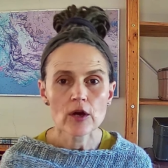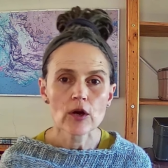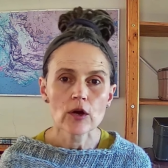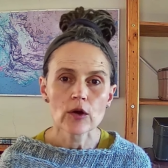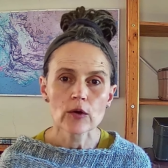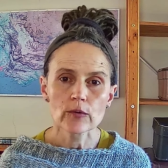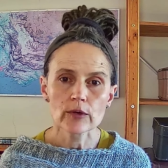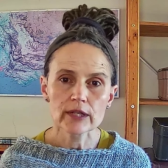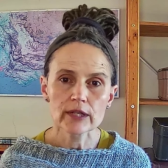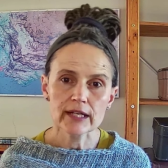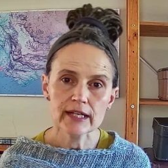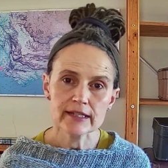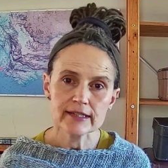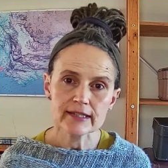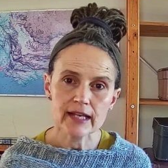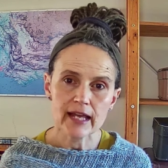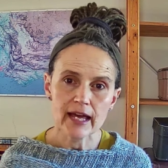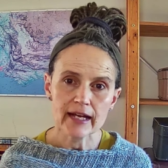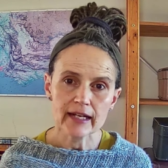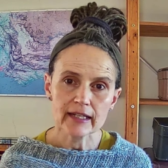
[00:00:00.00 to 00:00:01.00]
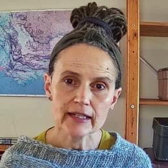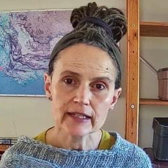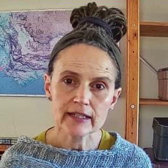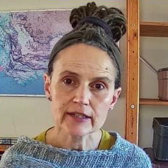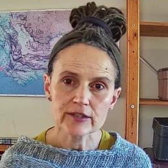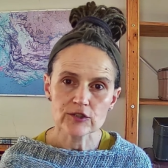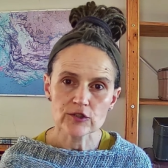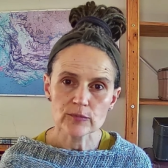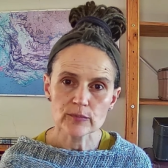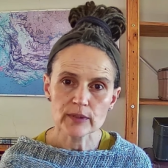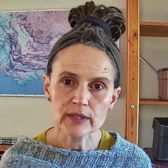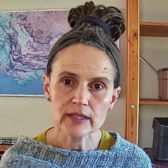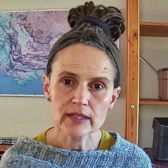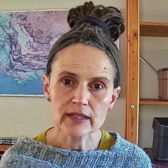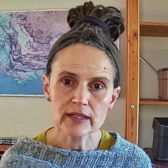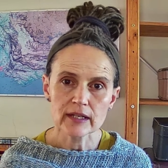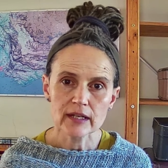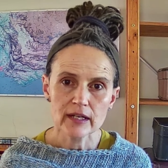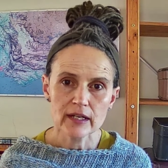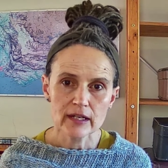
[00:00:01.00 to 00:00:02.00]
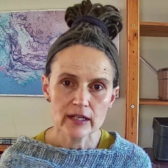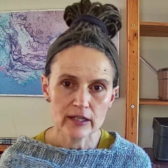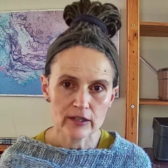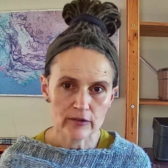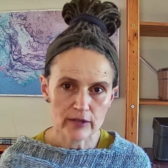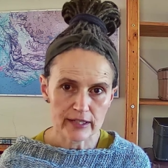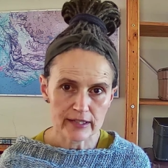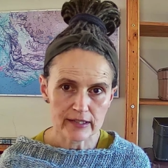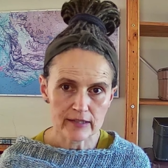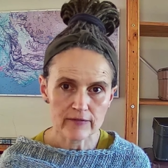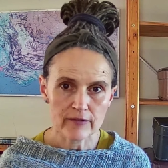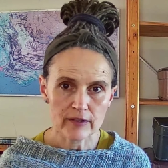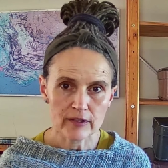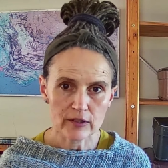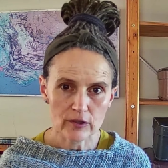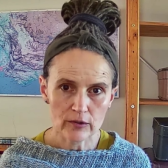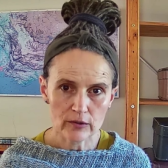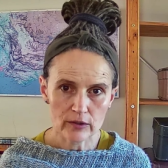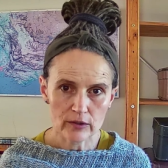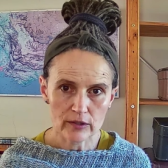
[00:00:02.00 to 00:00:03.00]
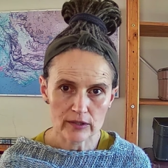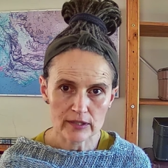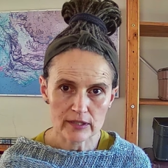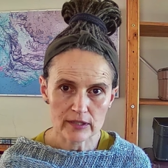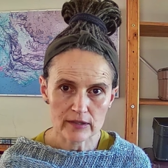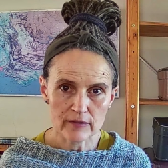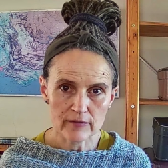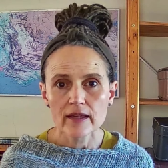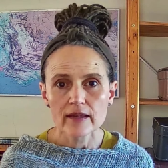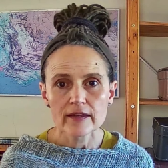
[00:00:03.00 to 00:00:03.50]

were less likely to be aggressive and coercive.